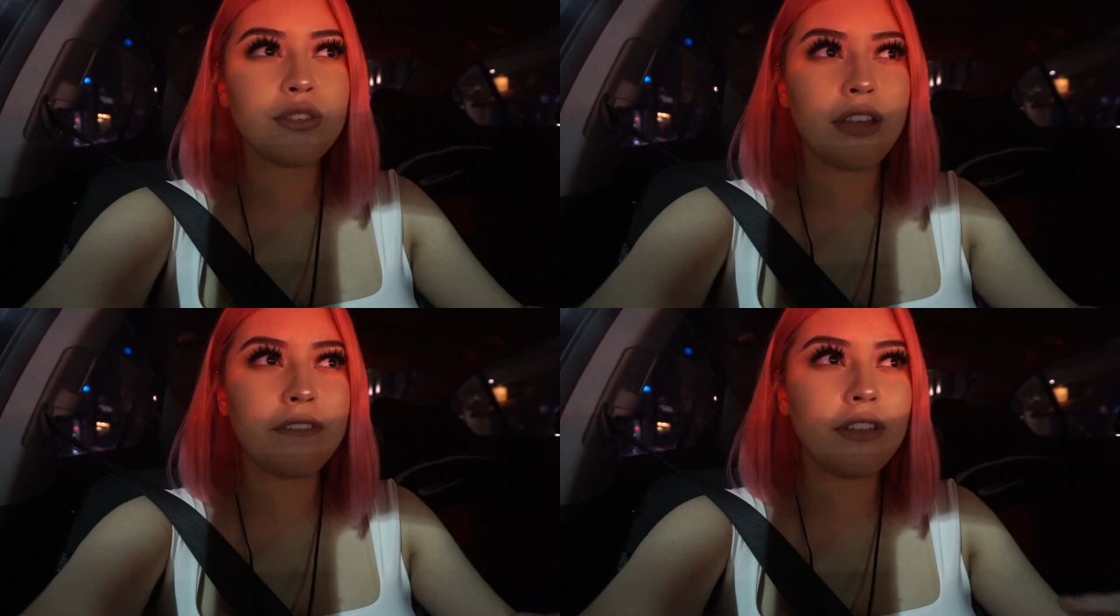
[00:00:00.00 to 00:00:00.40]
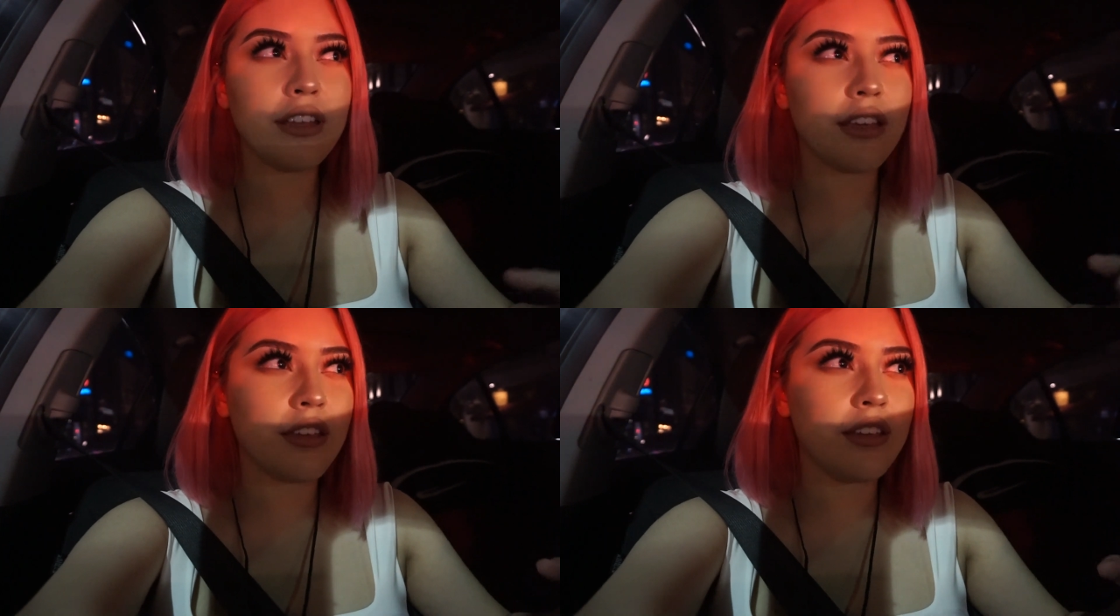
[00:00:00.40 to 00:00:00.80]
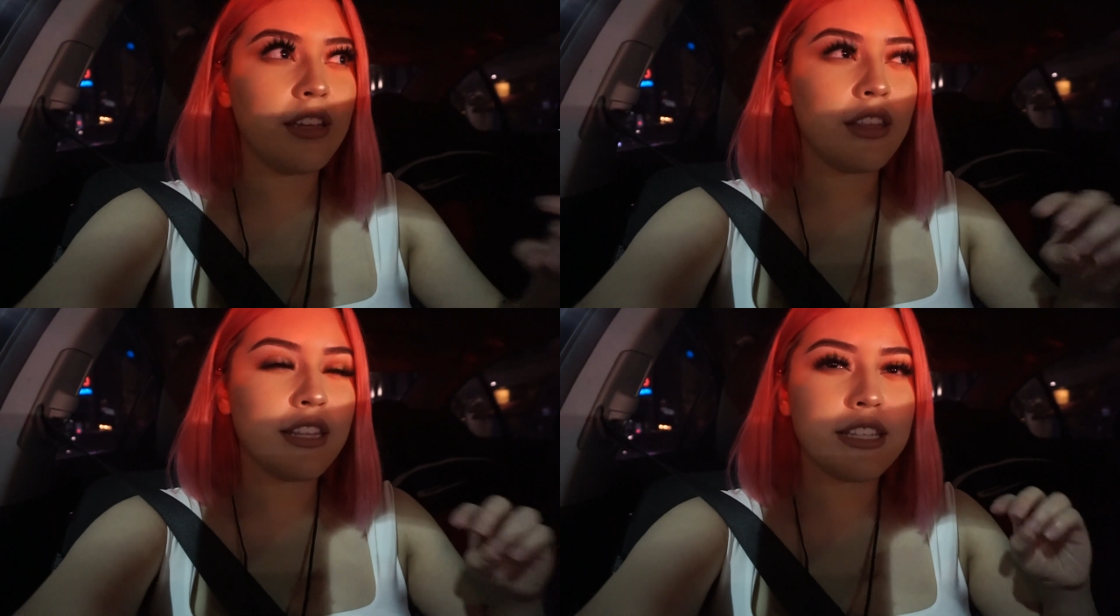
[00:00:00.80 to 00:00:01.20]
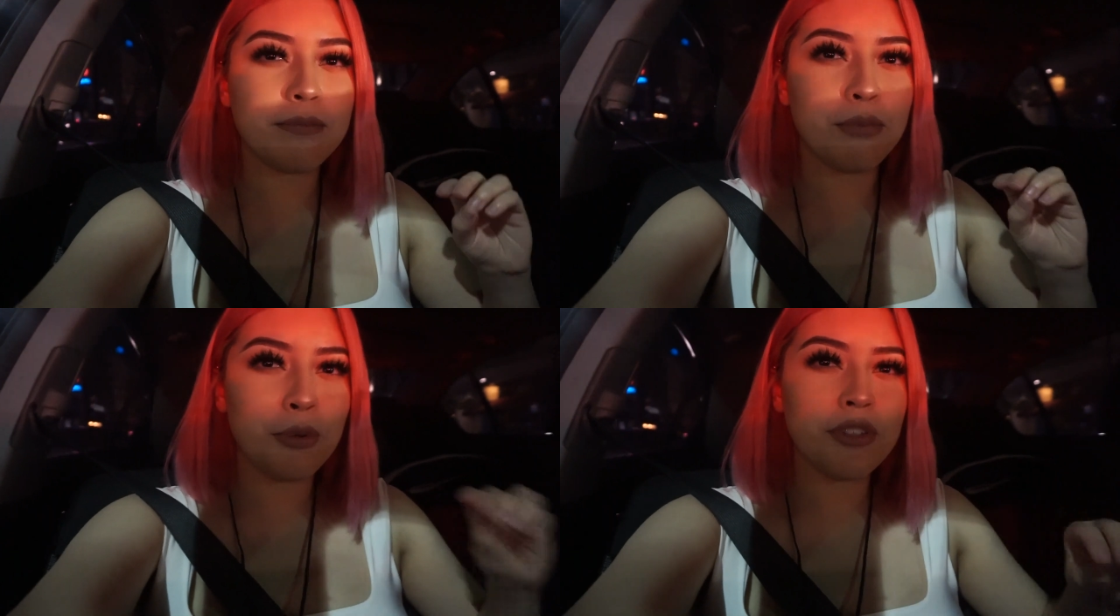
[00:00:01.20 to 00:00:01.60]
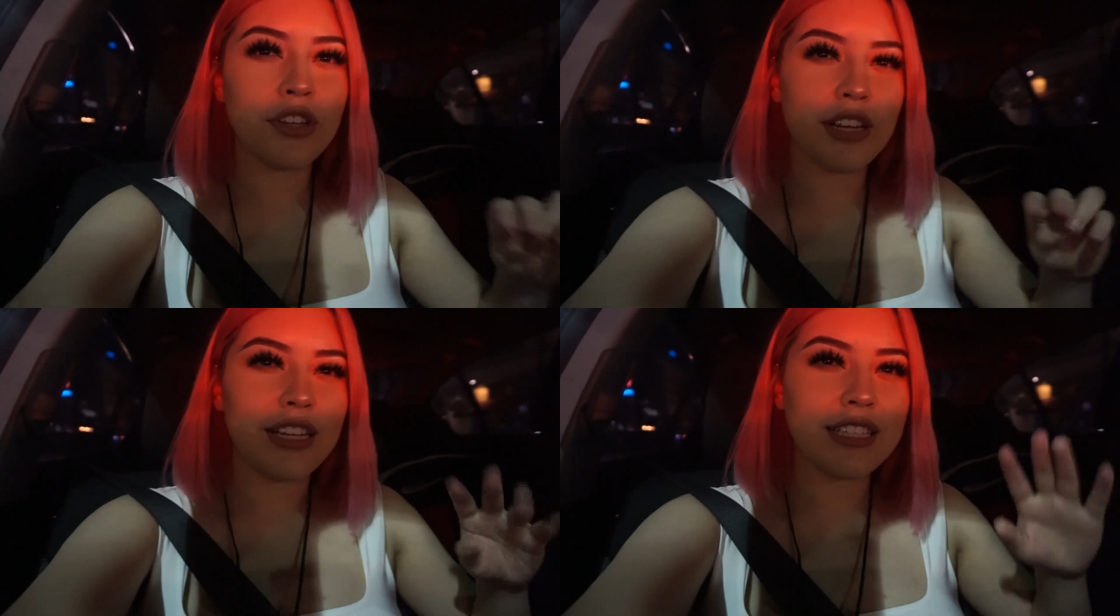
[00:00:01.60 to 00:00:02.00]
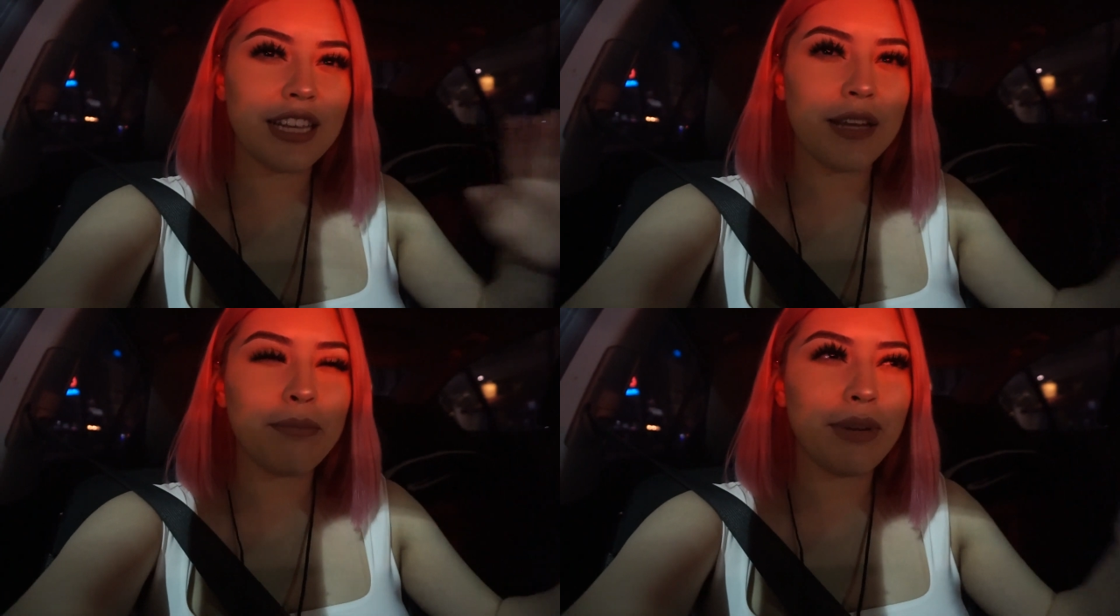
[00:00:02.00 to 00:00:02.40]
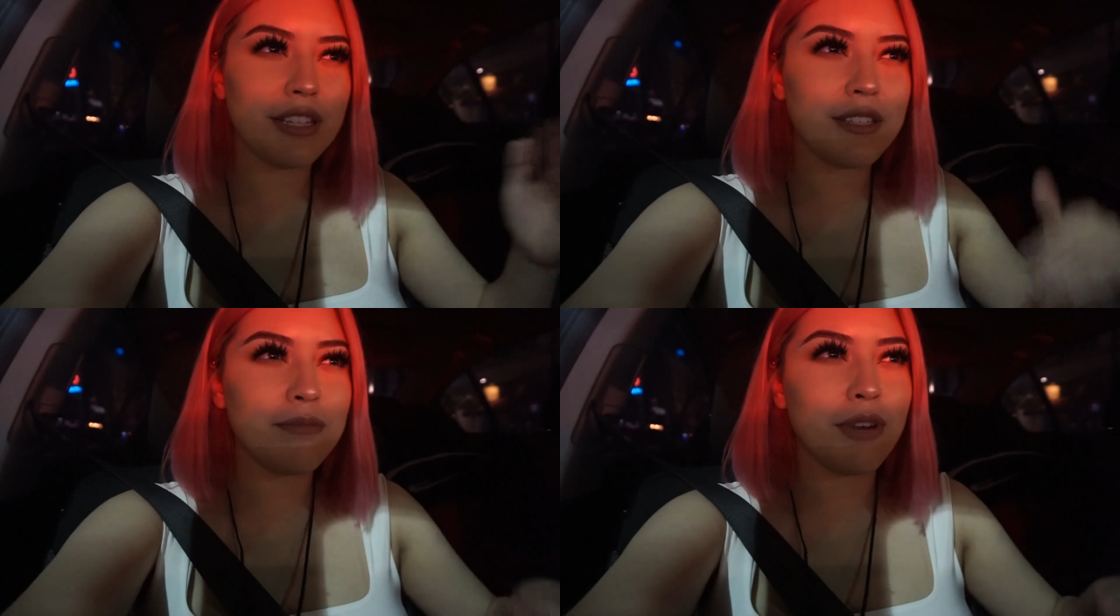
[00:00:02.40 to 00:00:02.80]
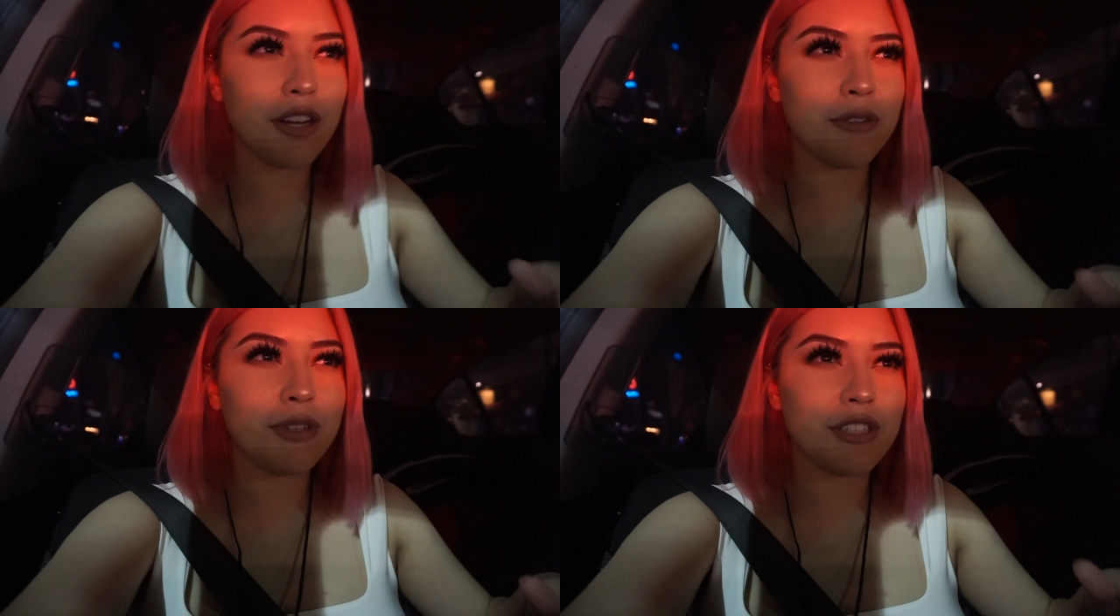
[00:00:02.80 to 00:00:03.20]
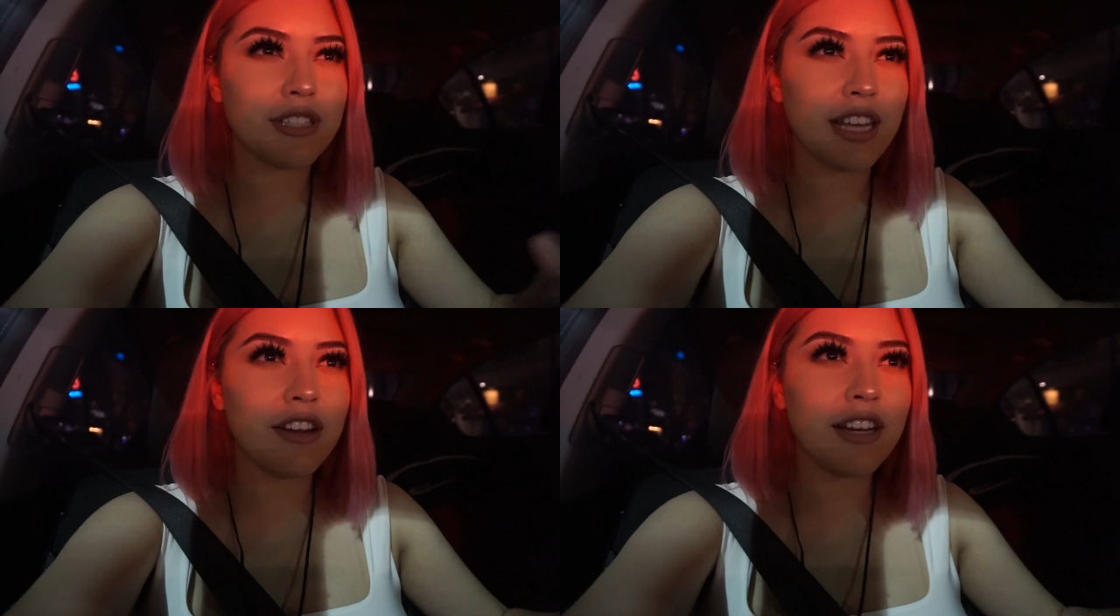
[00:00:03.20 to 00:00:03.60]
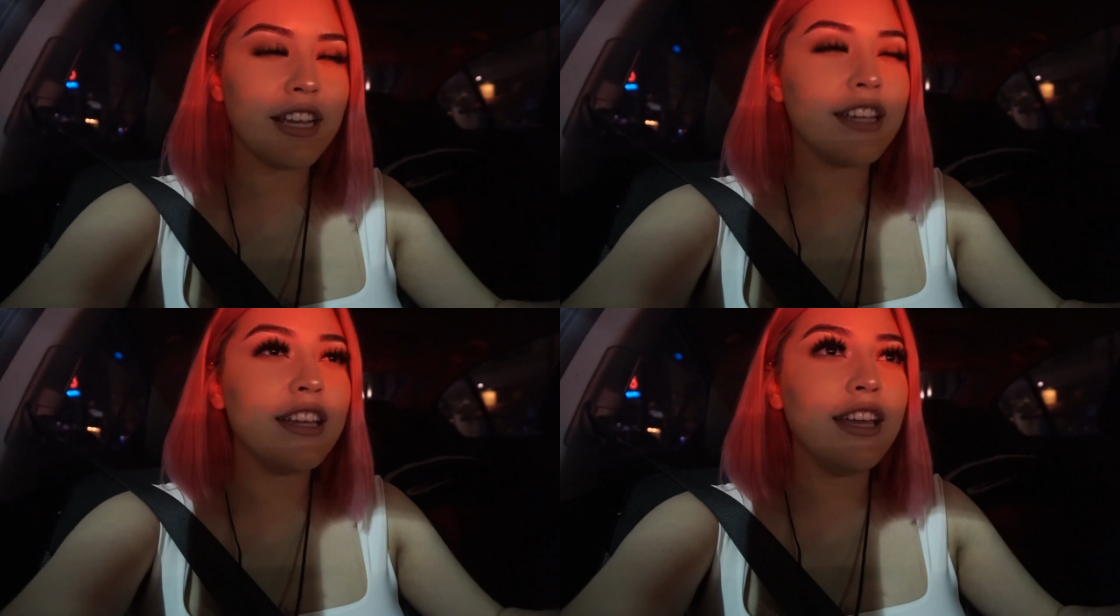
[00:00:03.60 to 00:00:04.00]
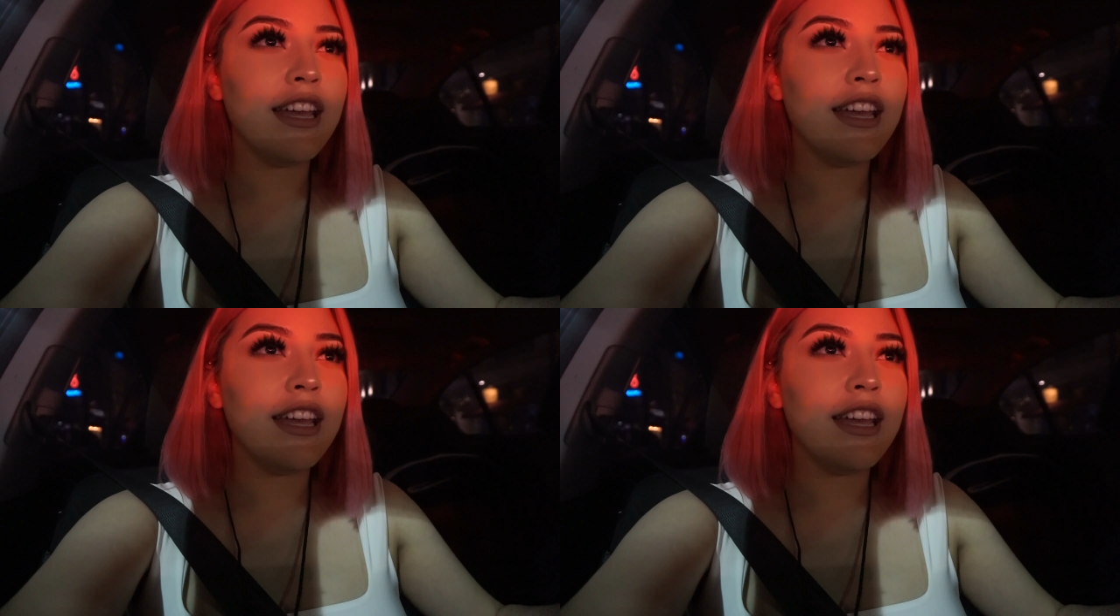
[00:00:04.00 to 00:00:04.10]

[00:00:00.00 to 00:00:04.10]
so I feel like the booths are gonna set up by tomorrow, which is Saturday.